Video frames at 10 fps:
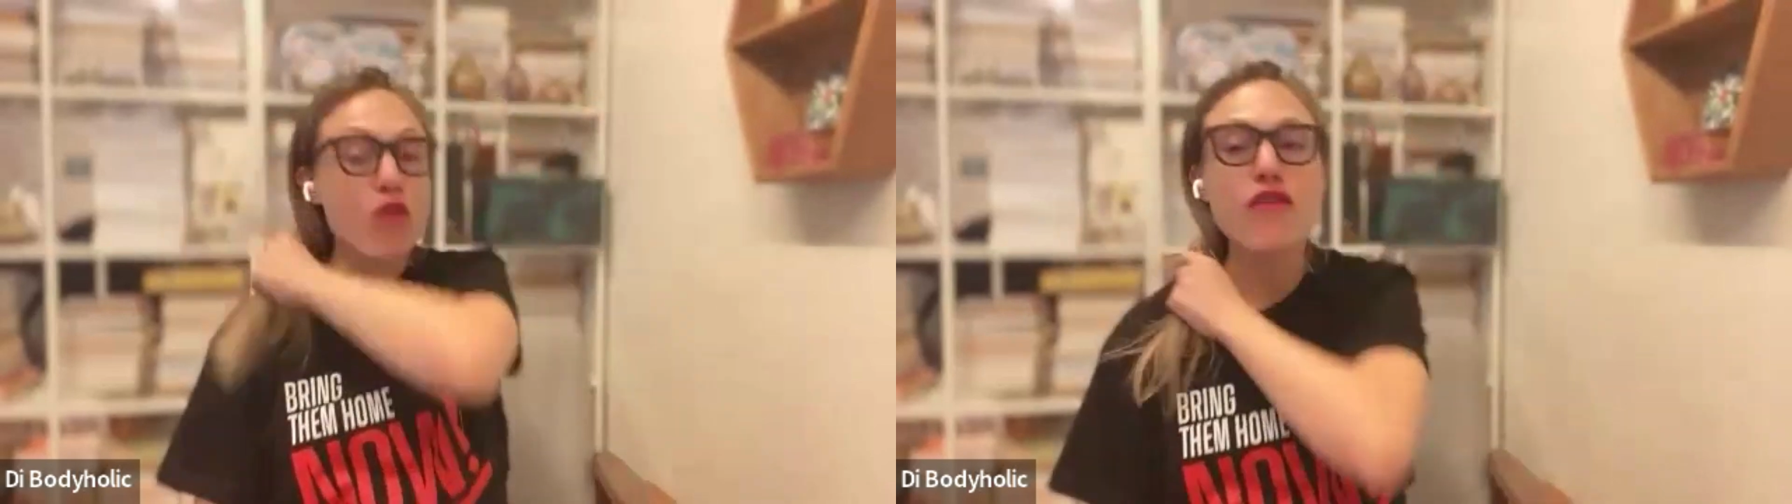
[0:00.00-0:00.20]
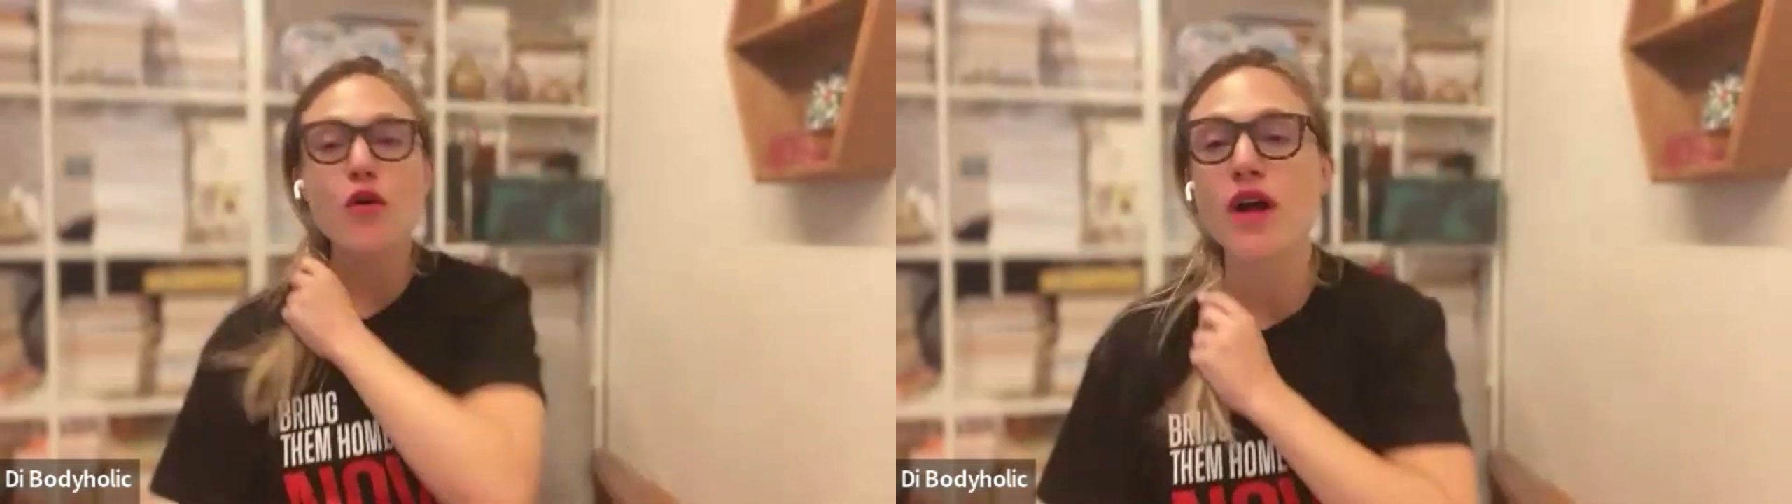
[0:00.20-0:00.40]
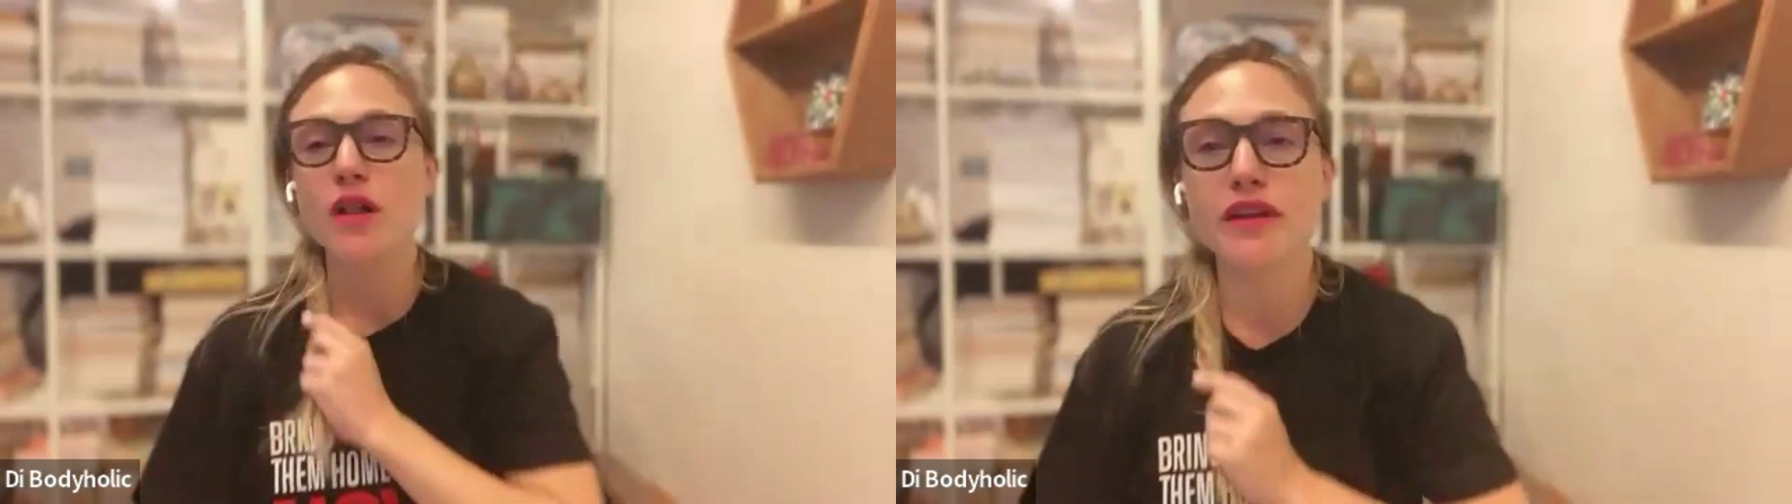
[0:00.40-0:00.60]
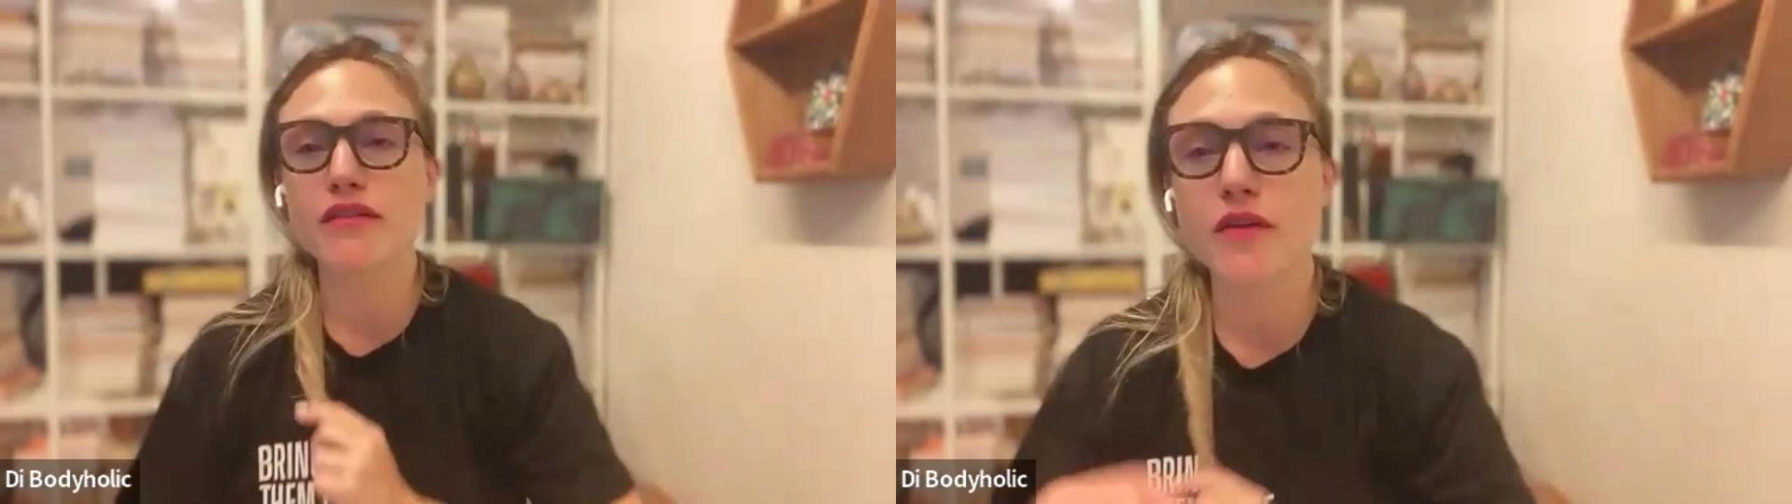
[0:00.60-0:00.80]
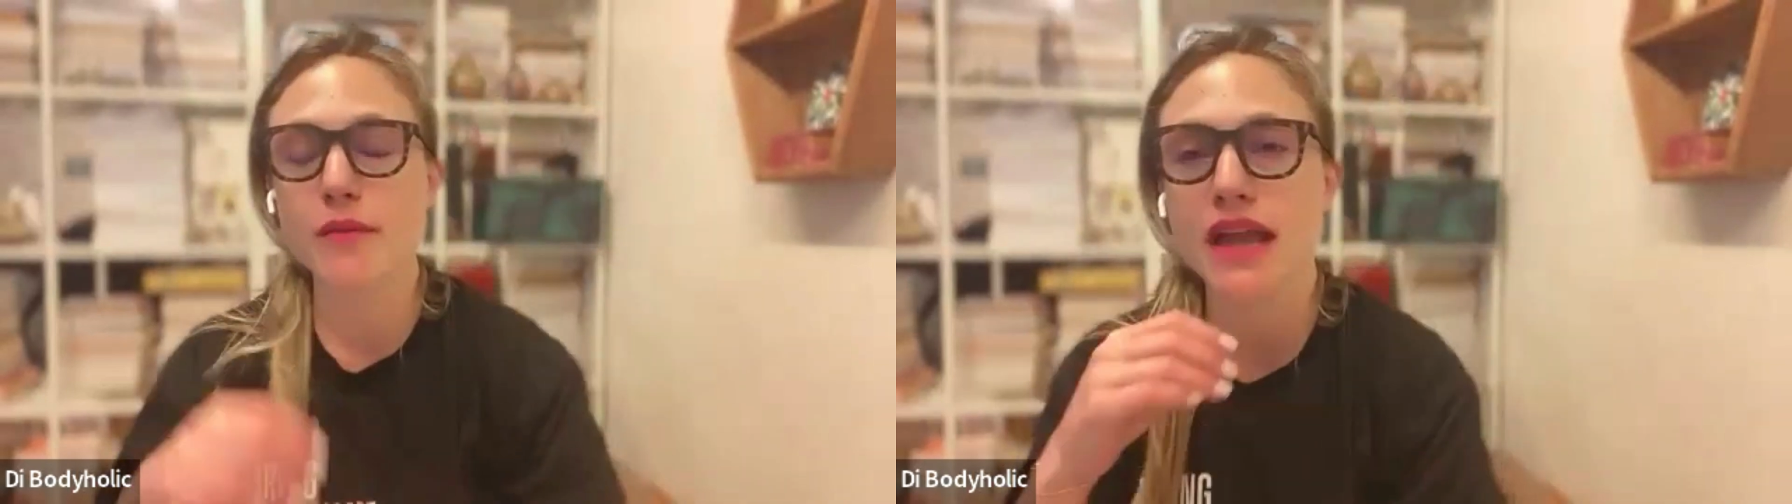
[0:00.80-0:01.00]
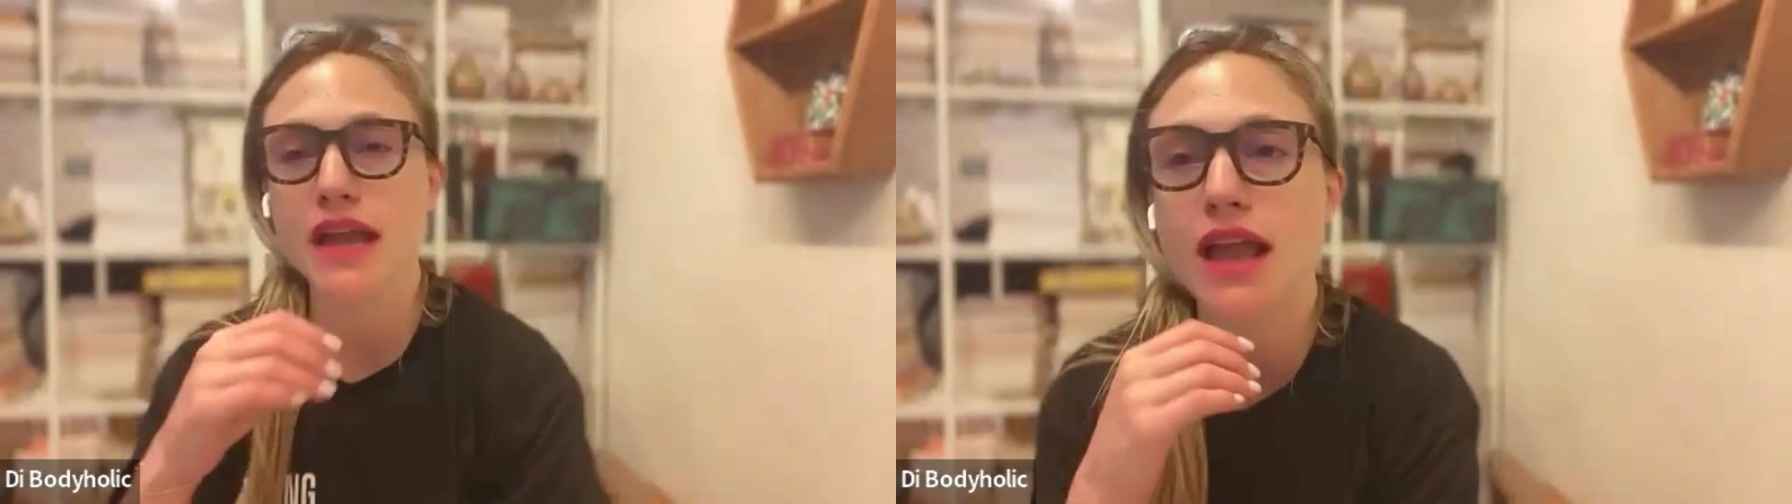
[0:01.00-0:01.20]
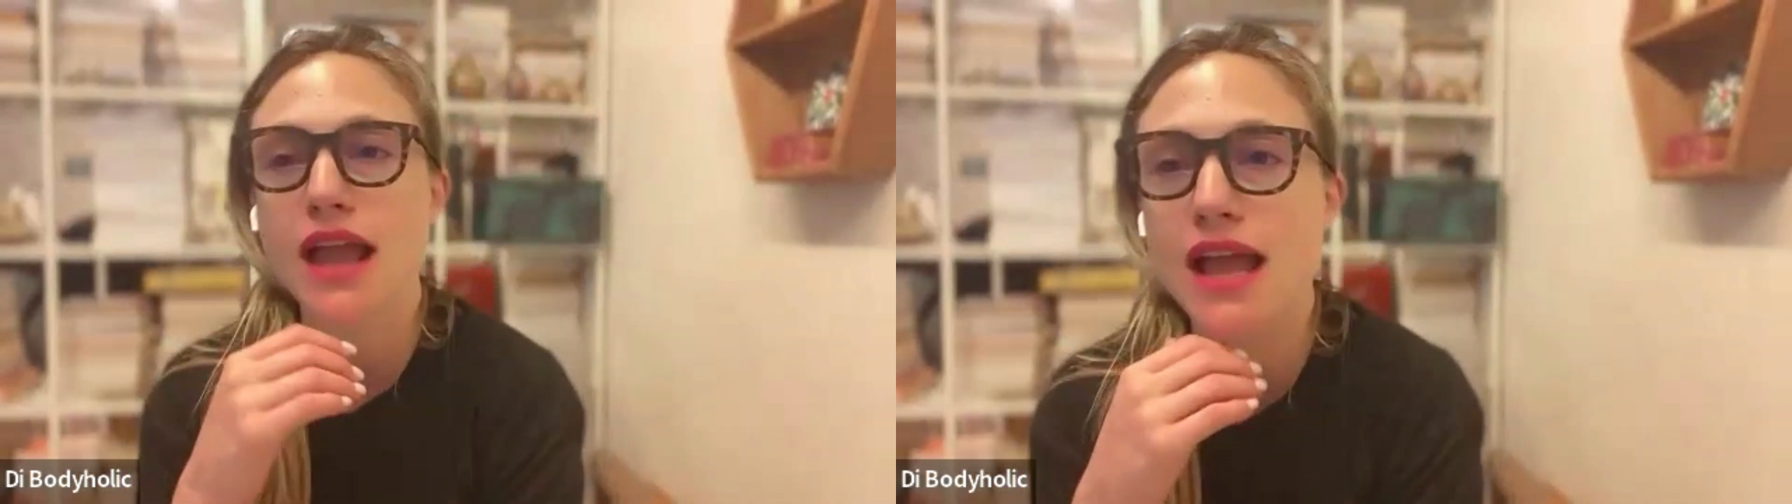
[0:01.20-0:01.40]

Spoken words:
overwhelming for me,